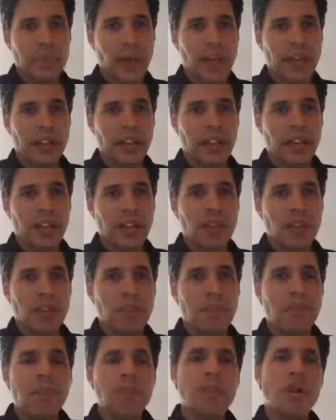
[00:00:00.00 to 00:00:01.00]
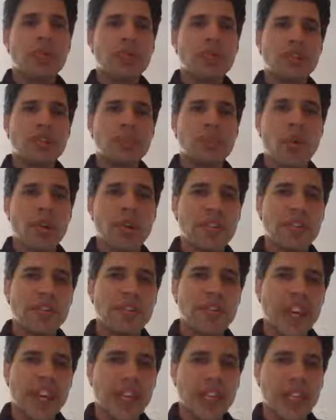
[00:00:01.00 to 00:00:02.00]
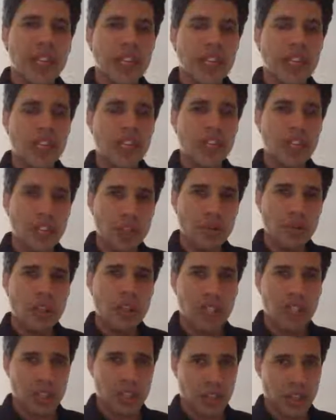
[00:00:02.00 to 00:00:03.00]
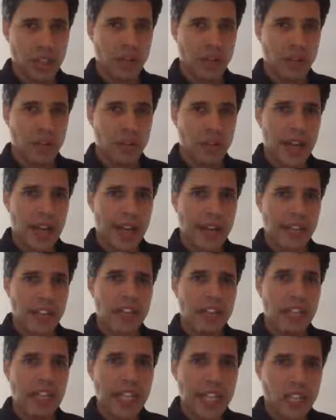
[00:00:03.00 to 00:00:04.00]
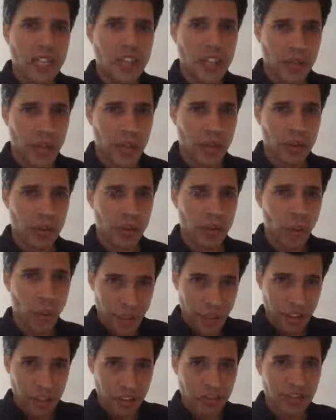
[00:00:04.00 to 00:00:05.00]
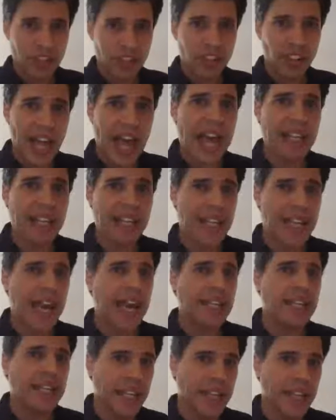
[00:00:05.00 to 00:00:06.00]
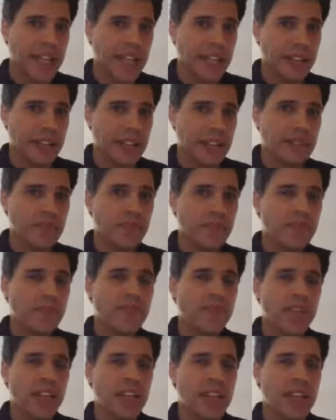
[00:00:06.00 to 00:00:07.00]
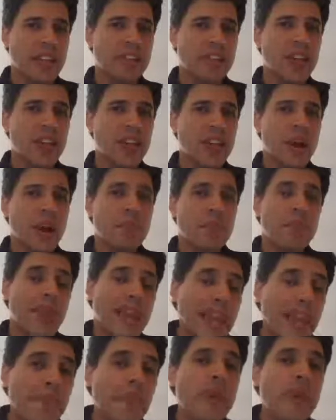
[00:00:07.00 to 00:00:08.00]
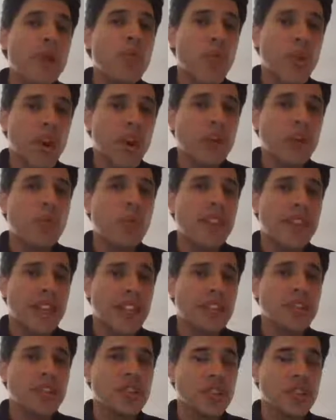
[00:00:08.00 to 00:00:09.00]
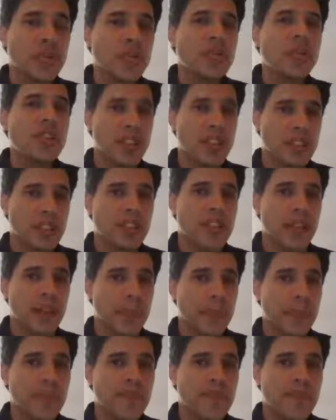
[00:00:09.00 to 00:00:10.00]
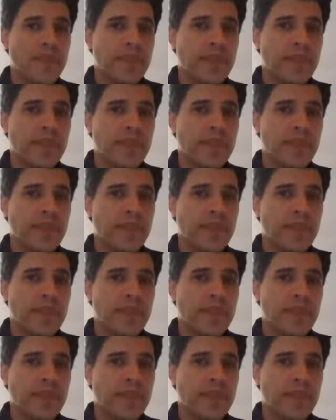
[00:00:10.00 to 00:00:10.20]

But the most important thing you can do as a teacher, once you flag that kid, is maybe work within the school system